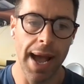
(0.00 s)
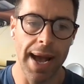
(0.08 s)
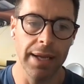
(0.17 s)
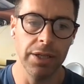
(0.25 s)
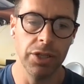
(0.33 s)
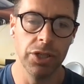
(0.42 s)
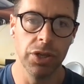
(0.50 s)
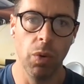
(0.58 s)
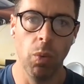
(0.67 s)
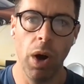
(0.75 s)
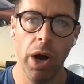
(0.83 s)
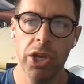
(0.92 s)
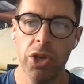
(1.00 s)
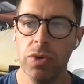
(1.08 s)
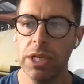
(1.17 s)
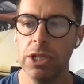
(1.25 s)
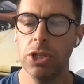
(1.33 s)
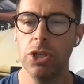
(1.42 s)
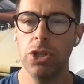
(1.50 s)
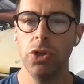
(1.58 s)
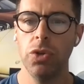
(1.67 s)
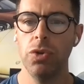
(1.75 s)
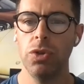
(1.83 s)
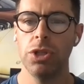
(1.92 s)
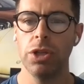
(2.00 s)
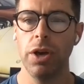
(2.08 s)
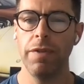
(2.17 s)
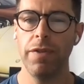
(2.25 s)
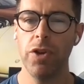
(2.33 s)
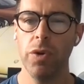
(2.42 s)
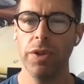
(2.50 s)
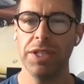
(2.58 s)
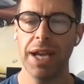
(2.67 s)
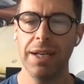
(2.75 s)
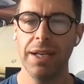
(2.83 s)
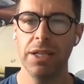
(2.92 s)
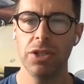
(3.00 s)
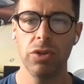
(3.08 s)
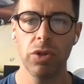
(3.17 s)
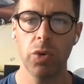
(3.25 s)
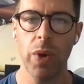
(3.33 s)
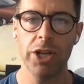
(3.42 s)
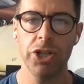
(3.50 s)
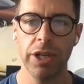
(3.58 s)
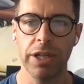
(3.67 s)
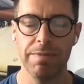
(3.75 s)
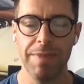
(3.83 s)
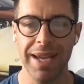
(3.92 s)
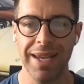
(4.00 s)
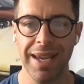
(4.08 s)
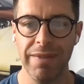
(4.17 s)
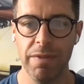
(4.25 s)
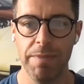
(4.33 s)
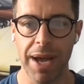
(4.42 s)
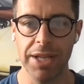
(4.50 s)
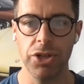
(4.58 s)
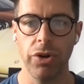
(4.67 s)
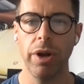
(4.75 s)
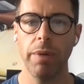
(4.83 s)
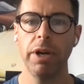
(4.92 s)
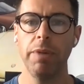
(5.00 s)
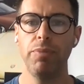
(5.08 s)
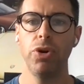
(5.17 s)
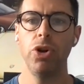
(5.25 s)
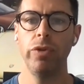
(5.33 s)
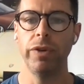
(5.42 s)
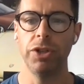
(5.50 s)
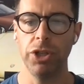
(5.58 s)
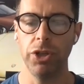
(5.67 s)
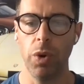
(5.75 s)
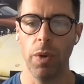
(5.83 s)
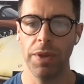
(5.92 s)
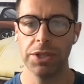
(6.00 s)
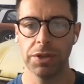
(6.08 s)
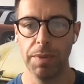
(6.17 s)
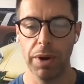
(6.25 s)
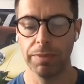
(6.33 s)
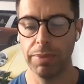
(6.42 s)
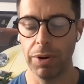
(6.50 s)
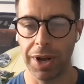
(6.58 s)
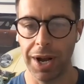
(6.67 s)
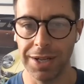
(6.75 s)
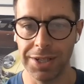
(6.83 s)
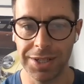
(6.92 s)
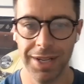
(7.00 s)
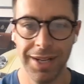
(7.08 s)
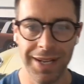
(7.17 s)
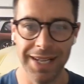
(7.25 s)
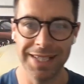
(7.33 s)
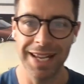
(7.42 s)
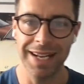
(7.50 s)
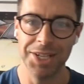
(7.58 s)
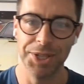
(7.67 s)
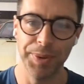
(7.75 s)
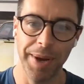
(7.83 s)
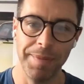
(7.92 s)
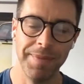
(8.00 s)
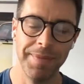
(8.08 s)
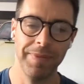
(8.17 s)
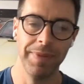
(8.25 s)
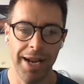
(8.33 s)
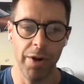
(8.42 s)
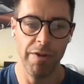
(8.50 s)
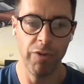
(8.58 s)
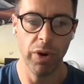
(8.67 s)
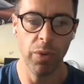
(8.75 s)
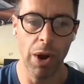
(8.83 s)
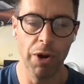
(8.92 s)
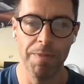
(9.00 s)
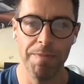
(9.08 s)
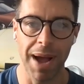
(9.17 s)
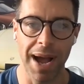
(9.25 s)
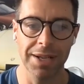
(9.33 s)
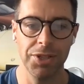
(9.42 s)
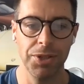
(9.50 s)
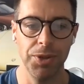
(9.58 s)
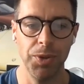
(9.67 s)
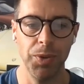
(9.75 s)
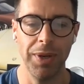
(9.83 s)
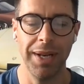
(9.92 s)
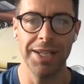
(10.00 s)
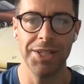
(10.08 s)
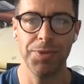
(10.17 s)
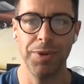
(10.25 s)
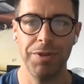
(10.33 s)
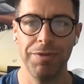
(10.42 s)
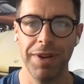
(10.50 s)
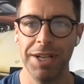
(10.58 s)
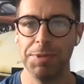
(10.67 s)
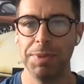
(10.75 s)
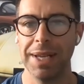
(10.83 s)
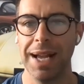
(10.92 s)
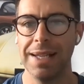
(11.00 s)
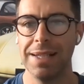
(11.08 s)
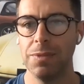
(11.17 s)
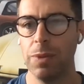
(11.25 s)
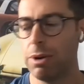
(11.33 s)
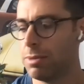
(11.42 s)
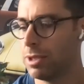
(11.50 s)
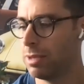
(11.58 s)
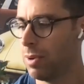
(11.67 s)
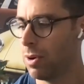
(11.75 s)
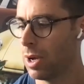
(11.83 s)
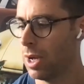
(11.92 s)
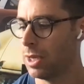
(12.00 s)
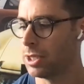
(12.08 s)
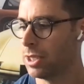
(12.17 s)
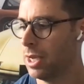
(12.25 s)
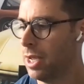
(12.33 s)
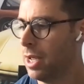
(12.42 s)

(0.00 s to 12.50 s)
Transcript: and why you need to use a few of the techniques of the questioning to make it even better. And I'm going to prove it to you on this podcast. Let's get into it. Hello everyone and welcome back to Let's Run Facebook Ads and welcome to the podcast.